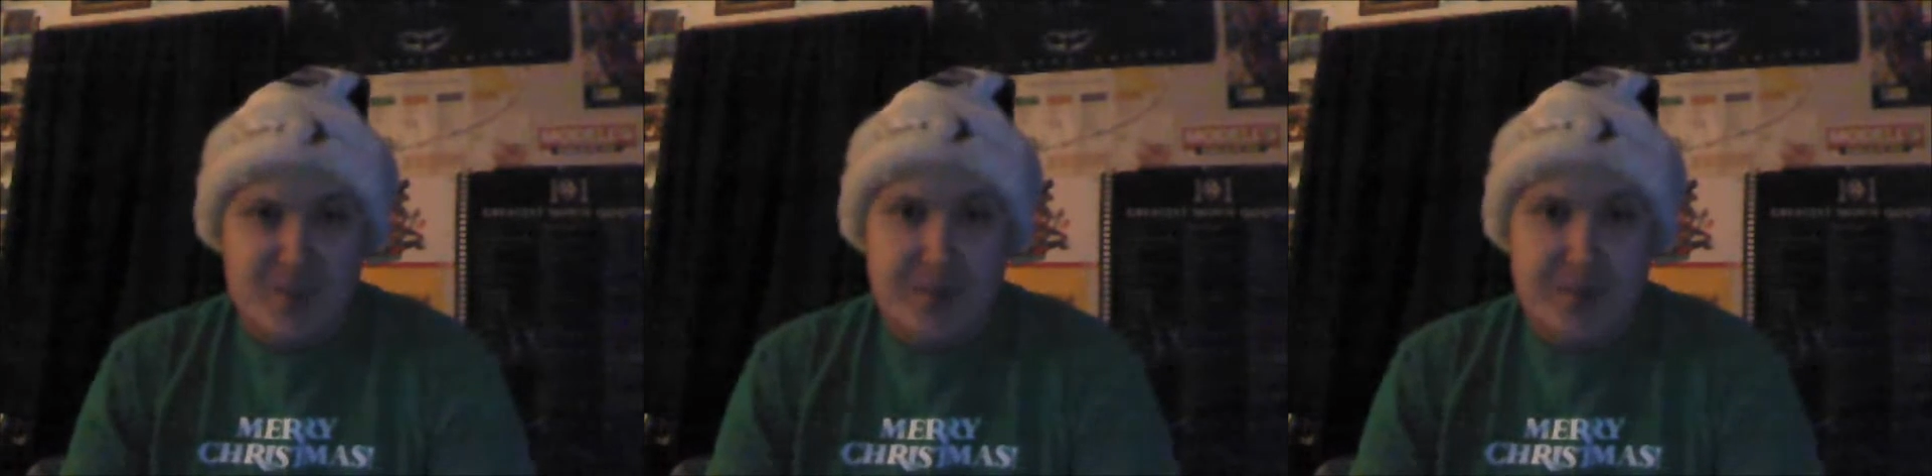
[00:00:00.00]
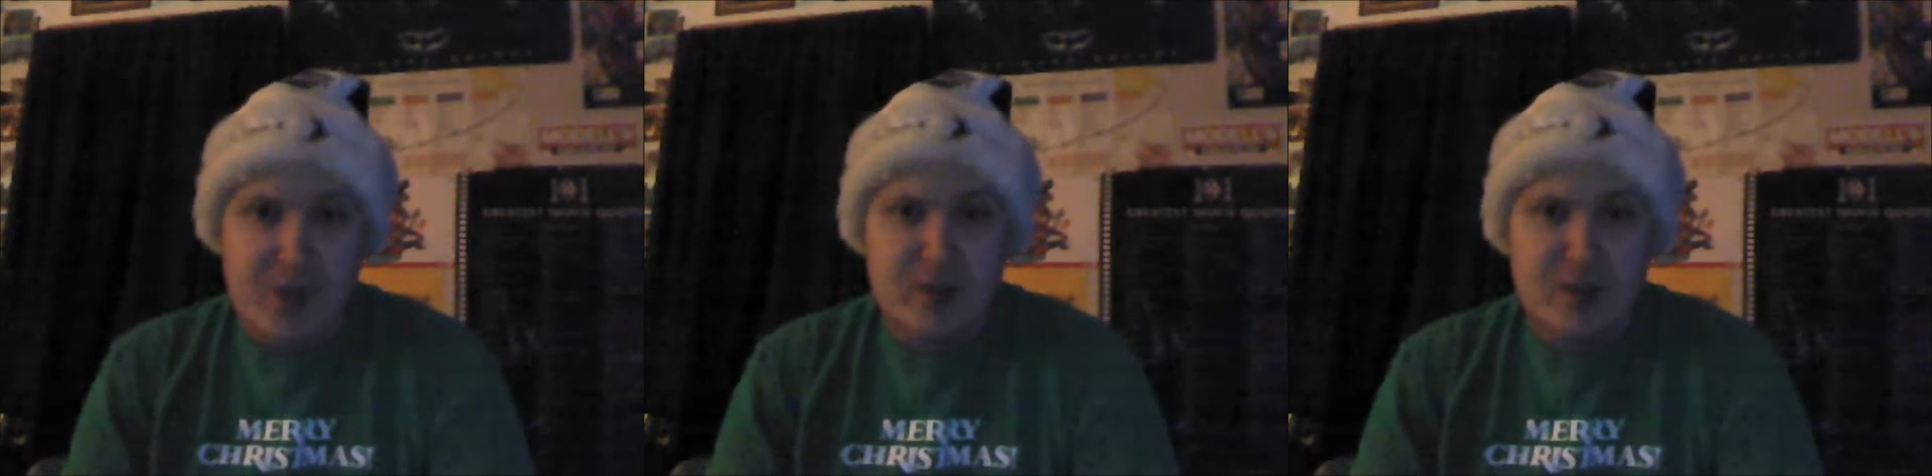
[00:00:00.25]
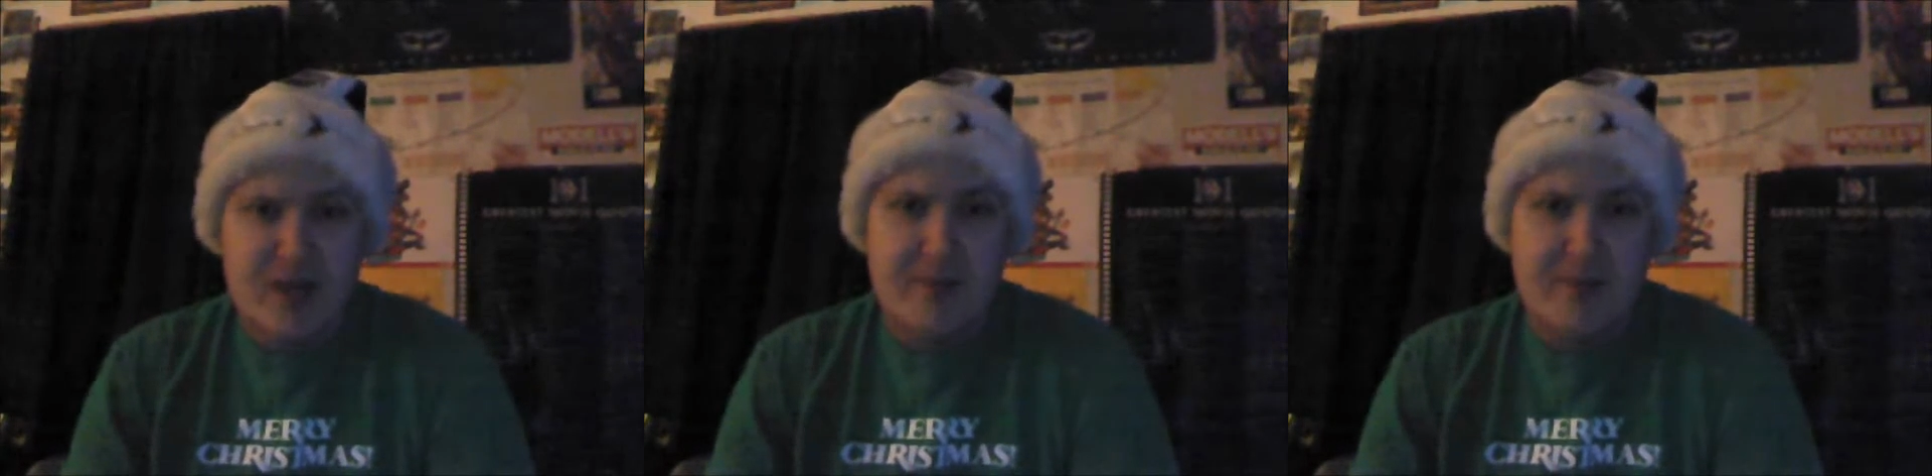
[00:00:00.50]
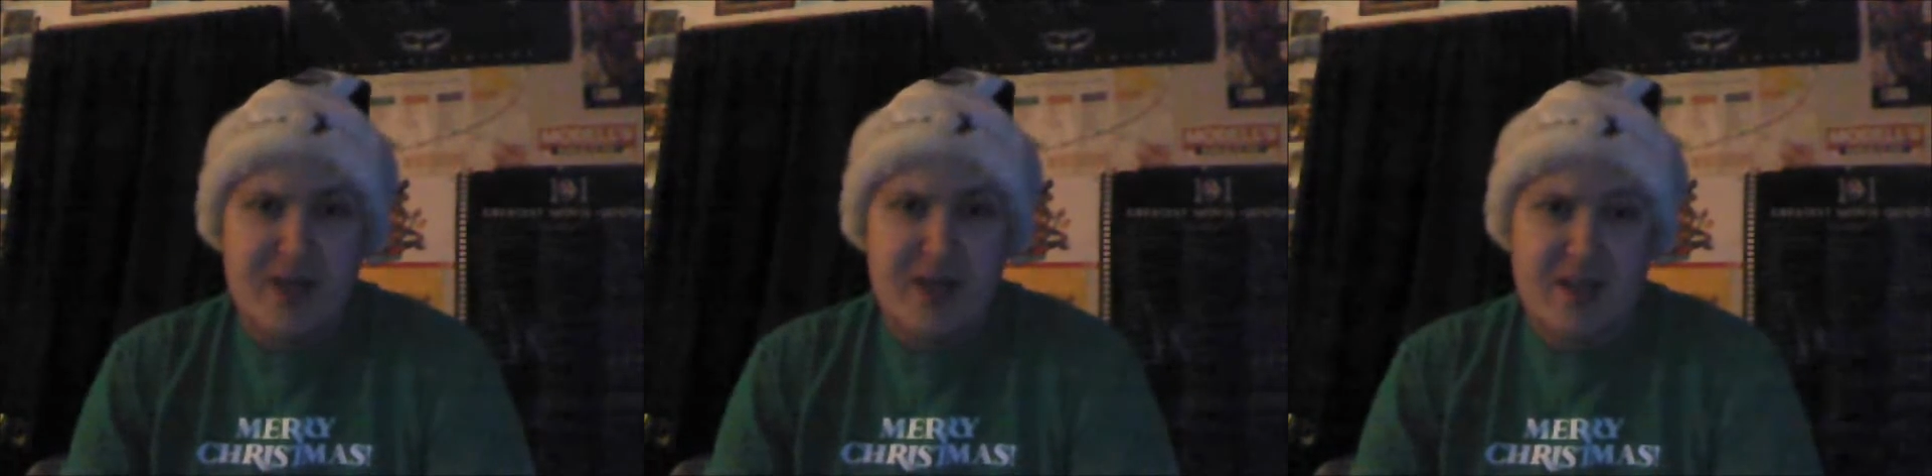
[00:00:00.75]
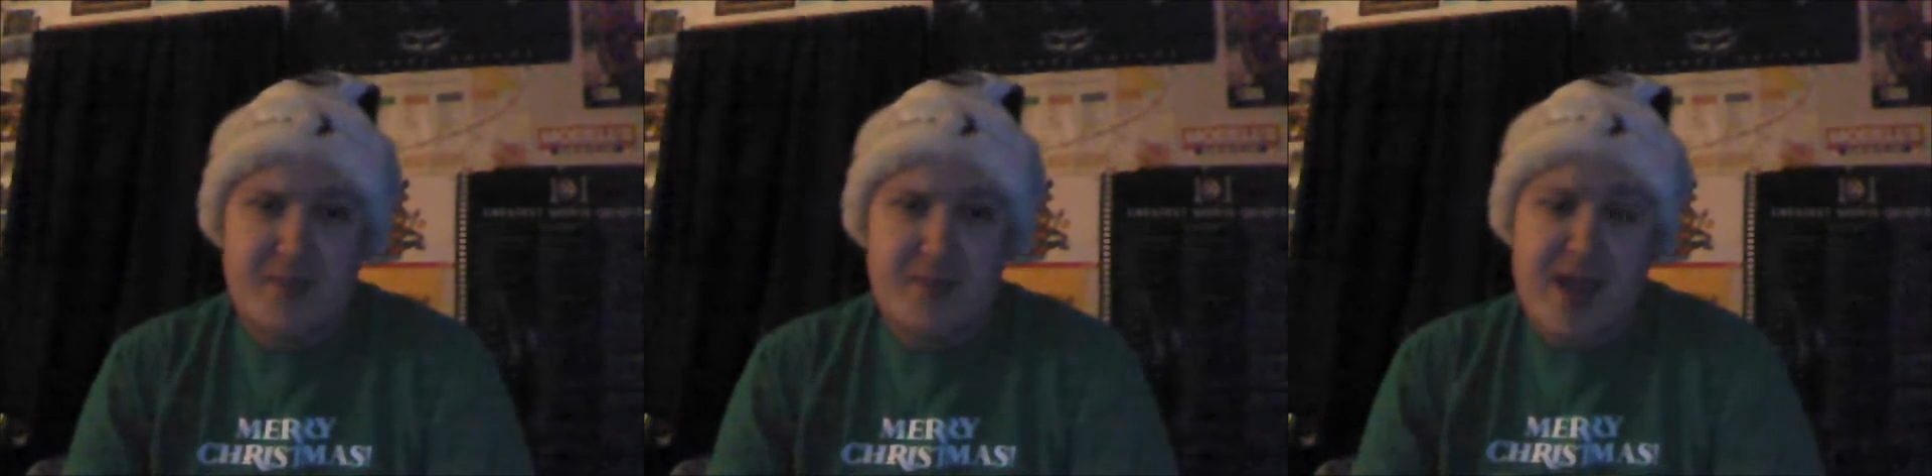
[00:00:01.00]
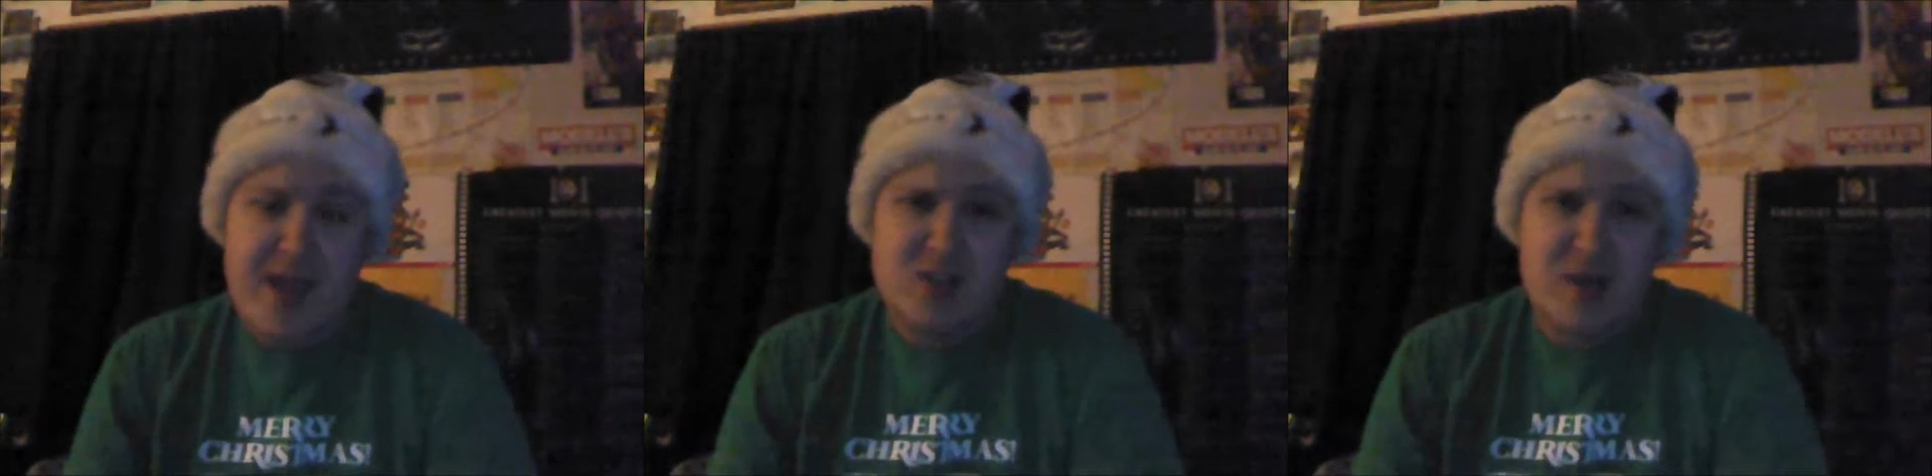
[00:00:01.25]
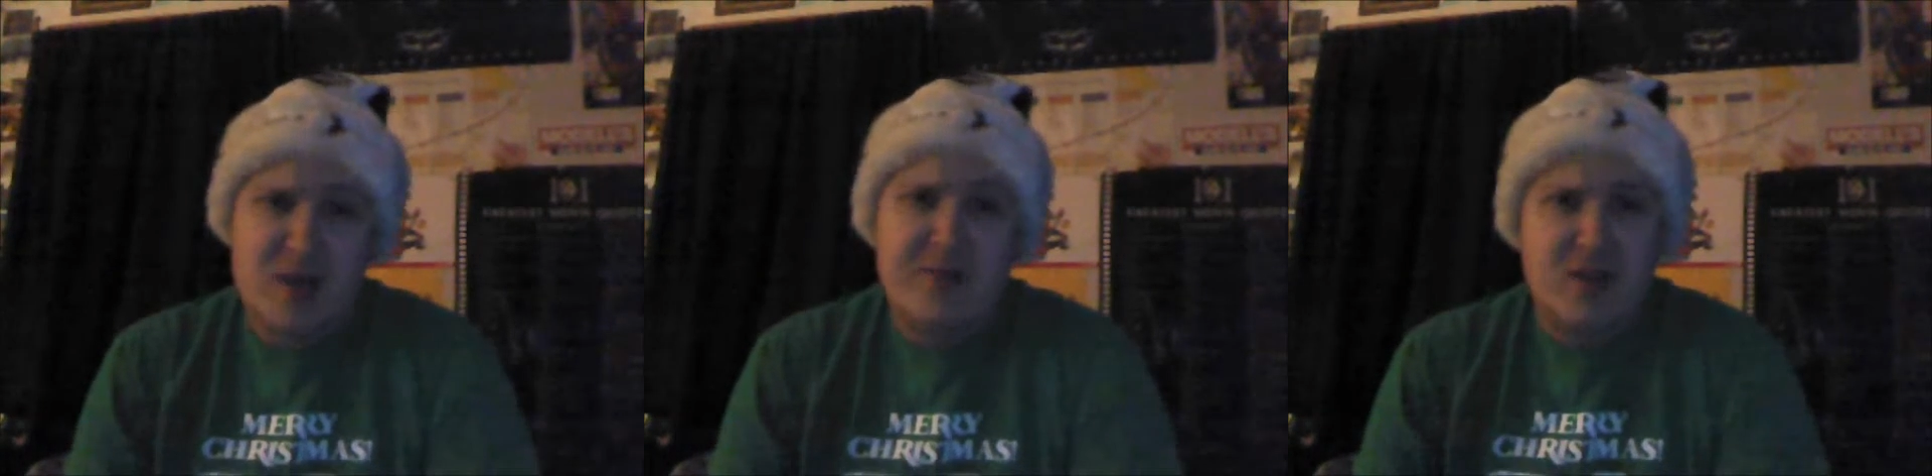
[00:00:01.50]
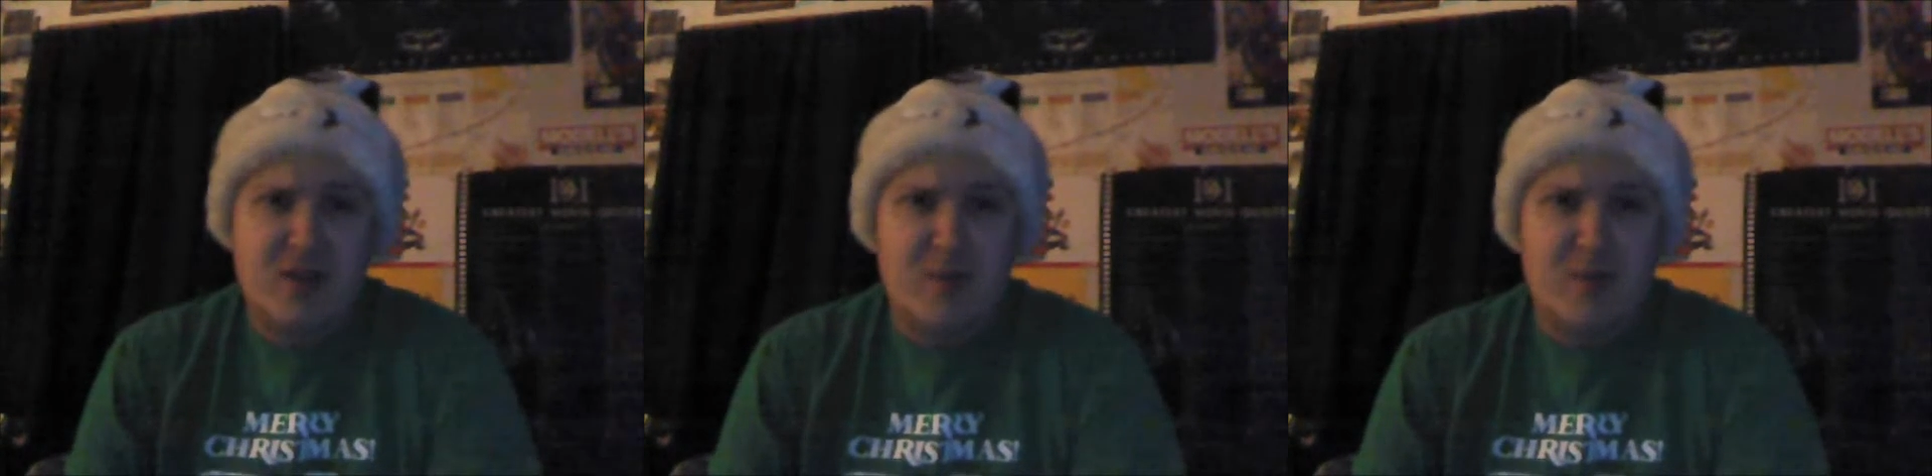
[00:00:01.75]
build up, and it pays off
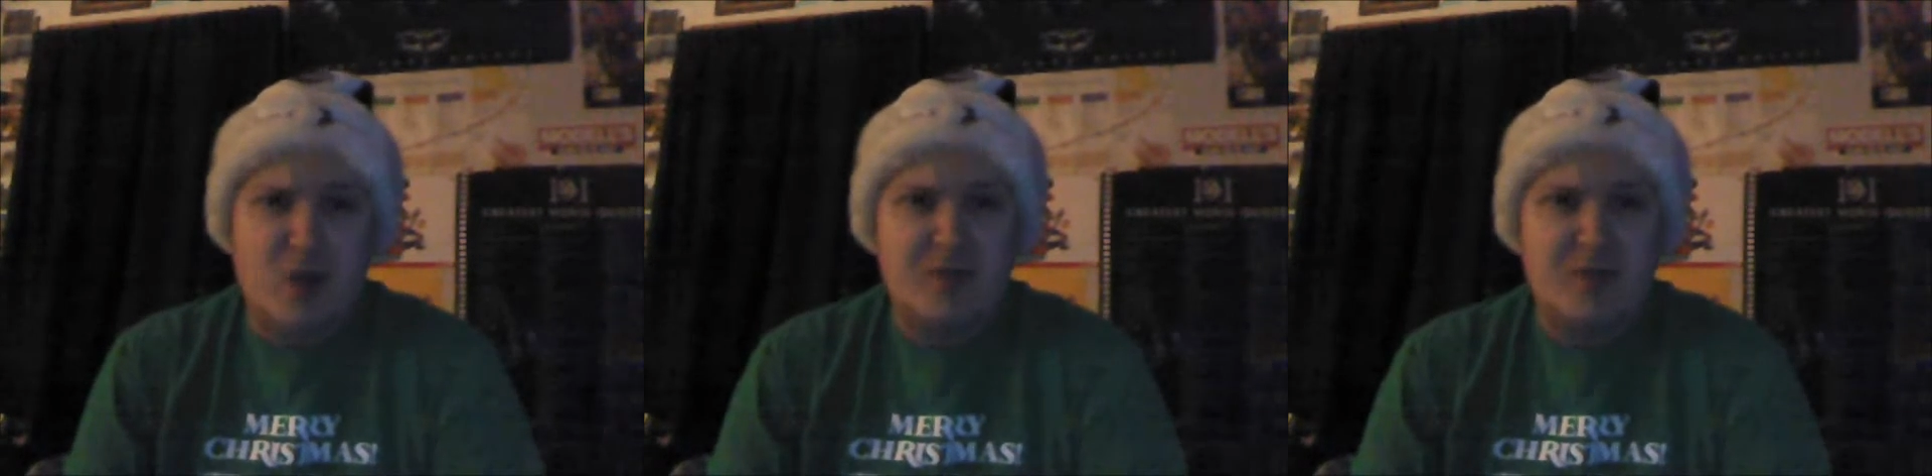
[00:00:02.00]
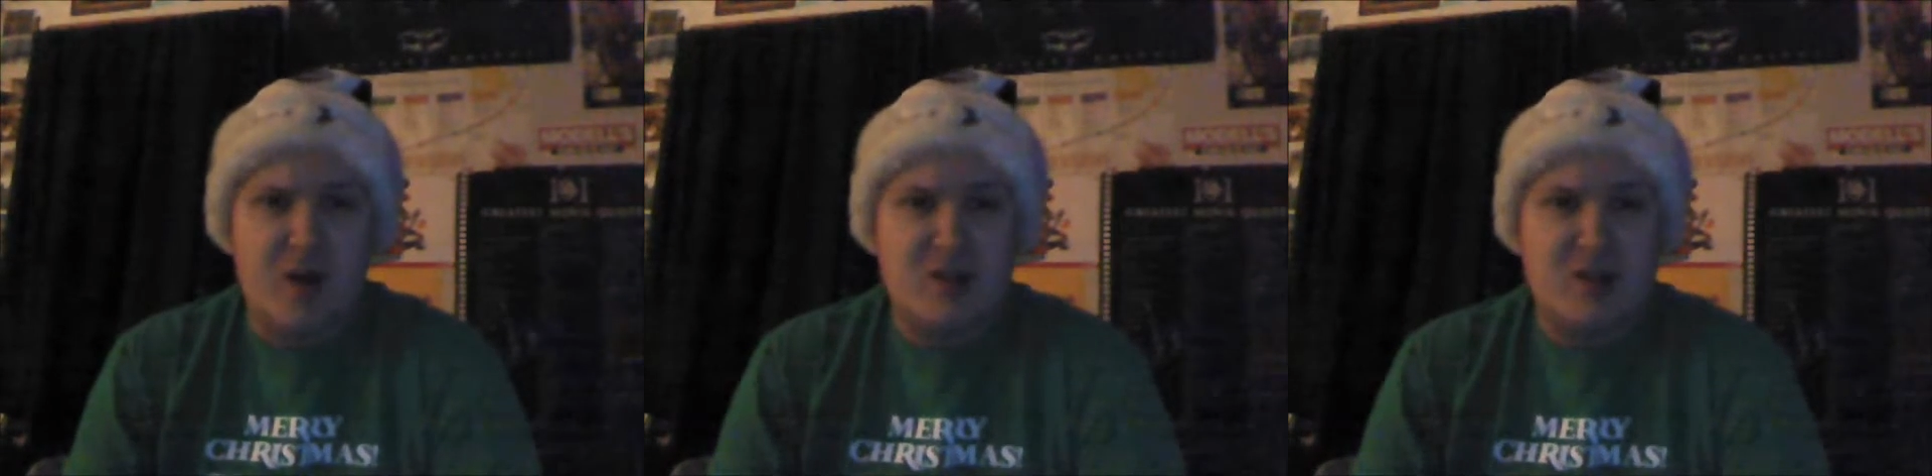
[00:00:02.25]
for the most part.